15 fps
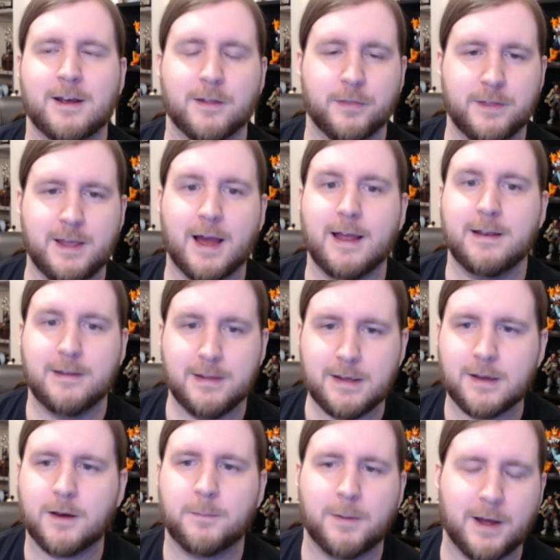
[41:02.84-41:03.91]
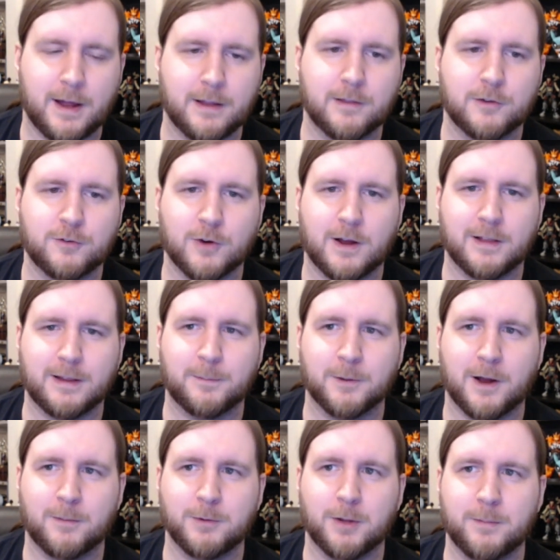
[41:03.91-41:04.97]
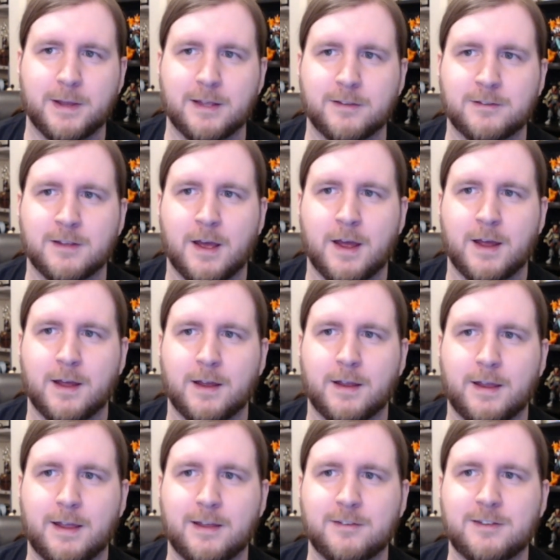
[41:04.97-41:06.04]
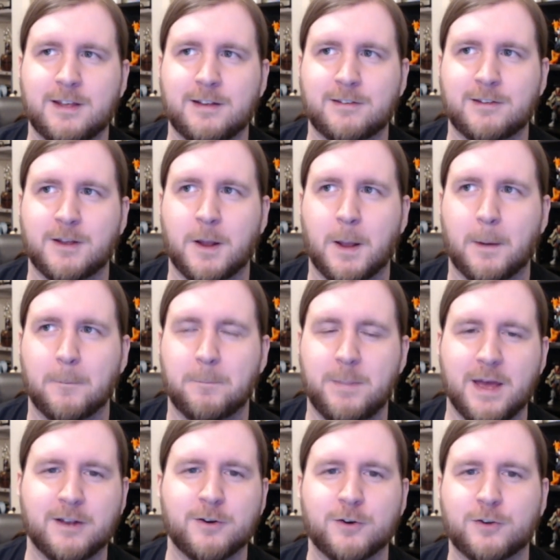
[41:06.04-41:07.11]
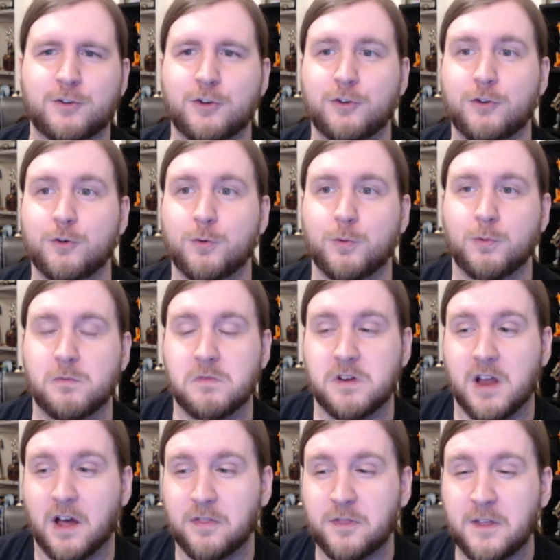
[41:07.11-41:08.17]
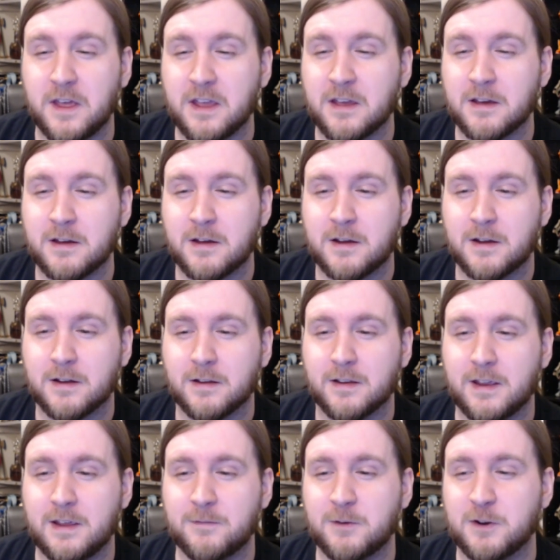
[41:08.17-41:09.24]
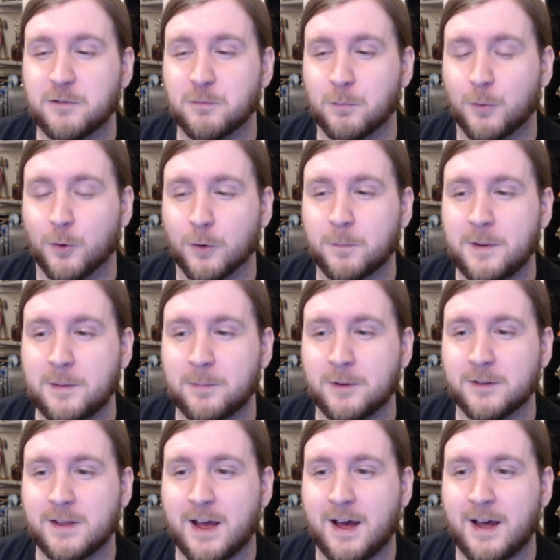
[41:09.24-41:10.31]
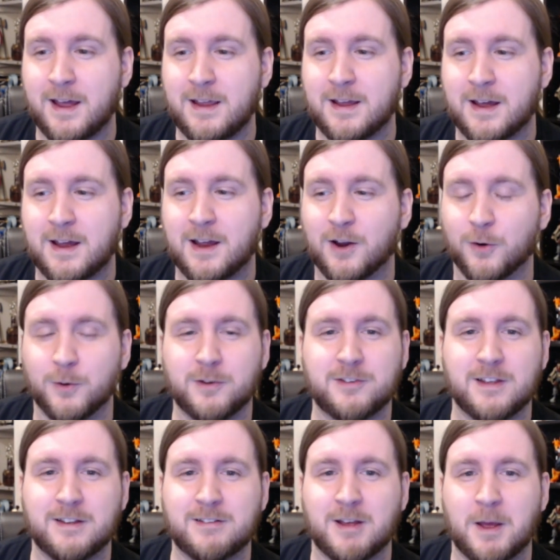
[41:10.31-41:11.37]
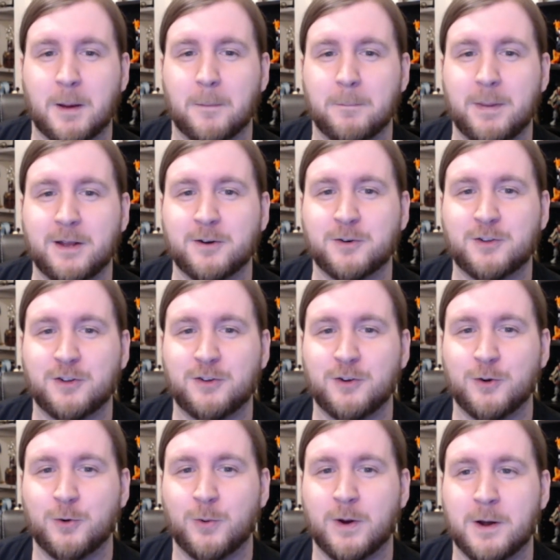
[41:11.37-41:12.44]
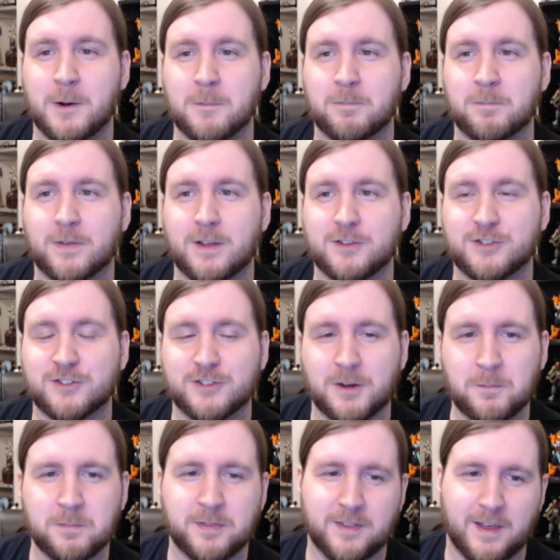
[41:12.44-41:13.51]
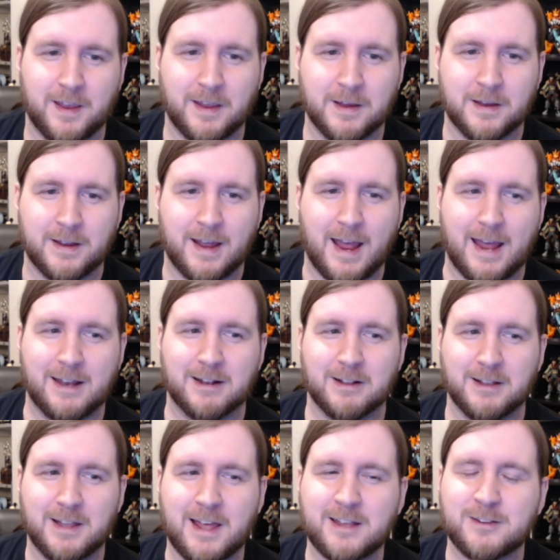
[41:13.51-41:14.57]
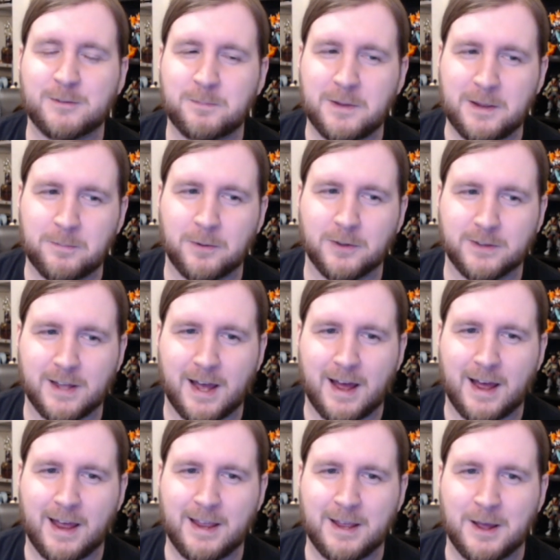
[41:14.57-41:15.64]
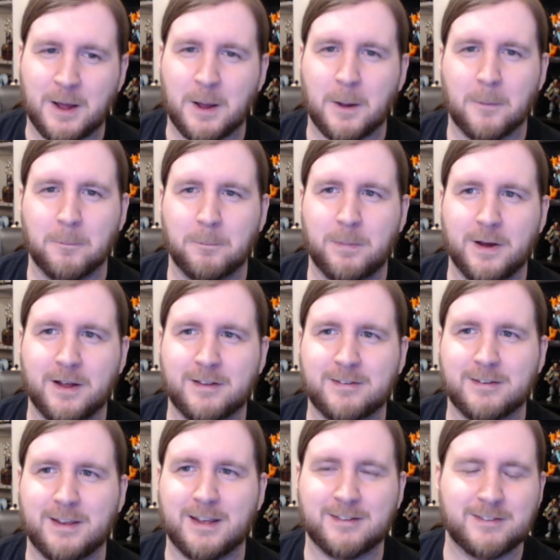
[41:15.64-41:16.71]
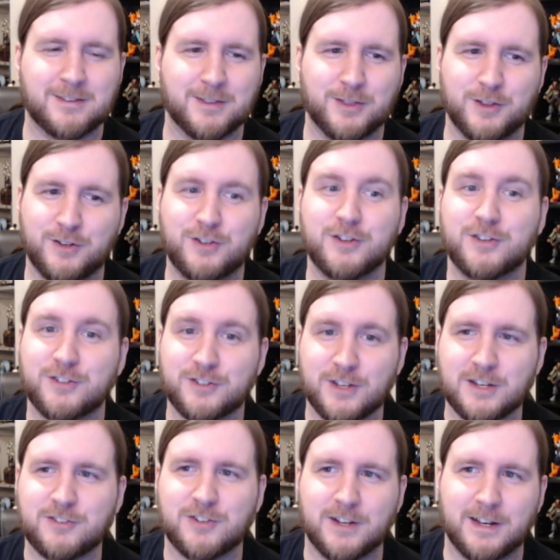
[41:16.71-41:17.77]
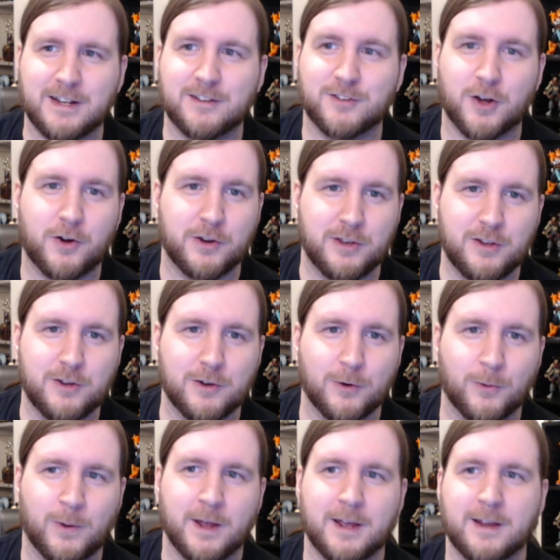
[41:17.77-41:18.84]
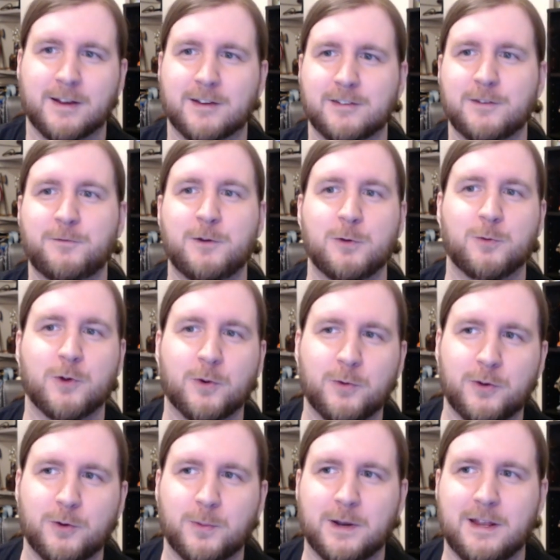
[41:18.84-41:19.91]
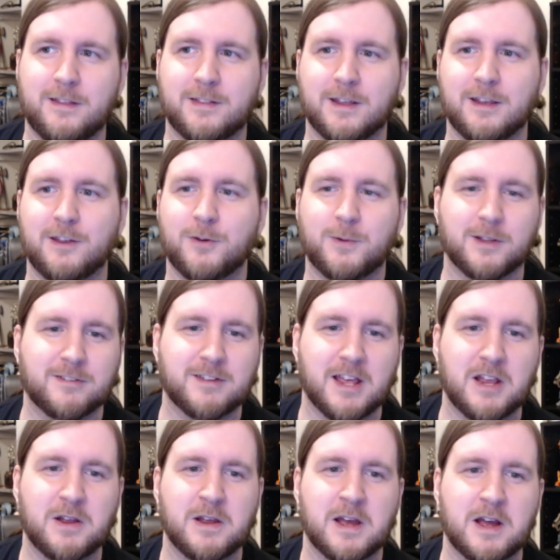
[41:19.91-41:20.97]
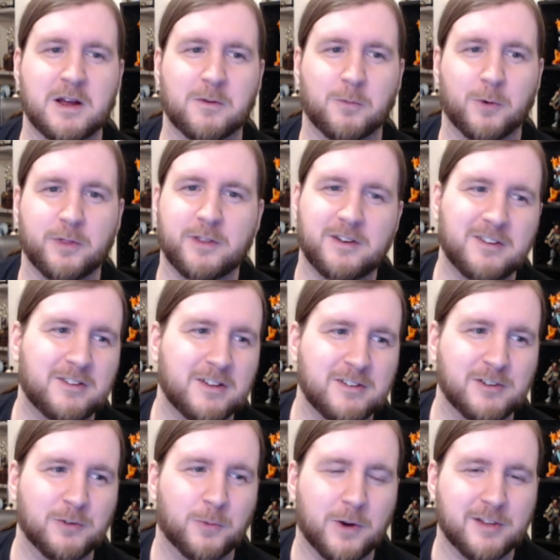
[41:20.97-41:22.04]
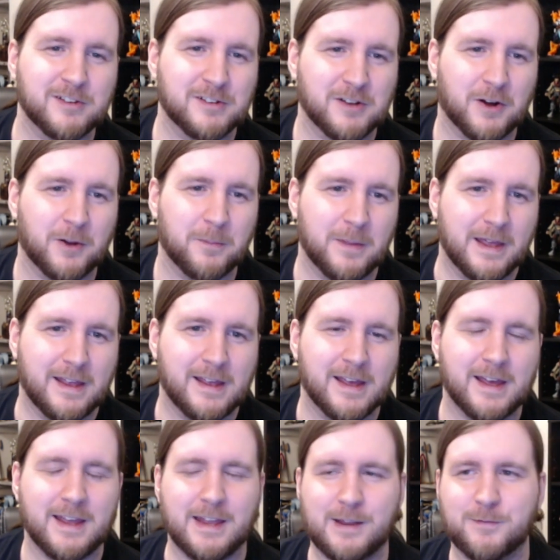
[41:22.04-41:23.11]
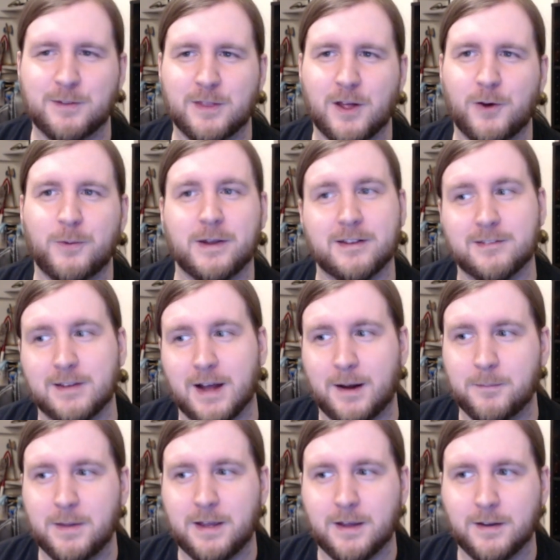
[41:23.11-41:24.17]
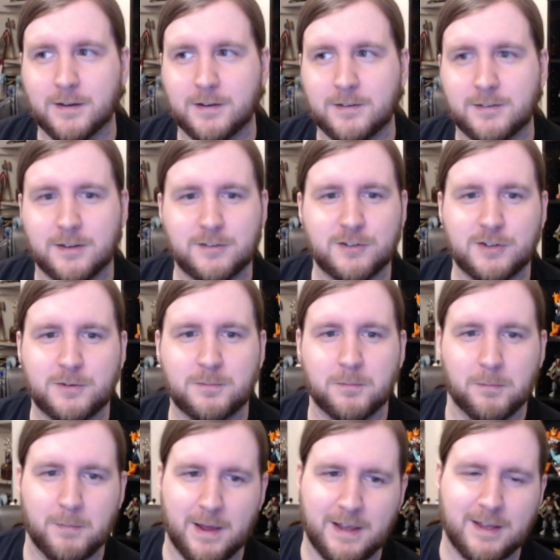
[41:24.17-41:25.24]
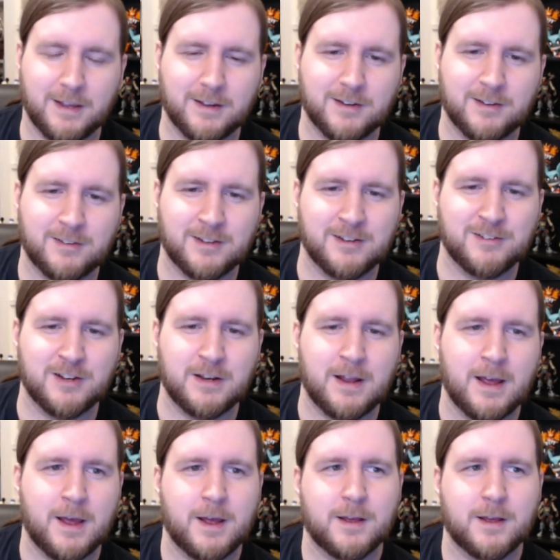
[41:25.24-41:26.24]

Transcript: The idea behind the trolley problem is is it better to do nothing, even if more people die? Or is it better to do something and less people die, but it, the decision is on you. Because if you don't do anything, you can say, well, the decision wasn't on me, even though is not making a decision, making a decision.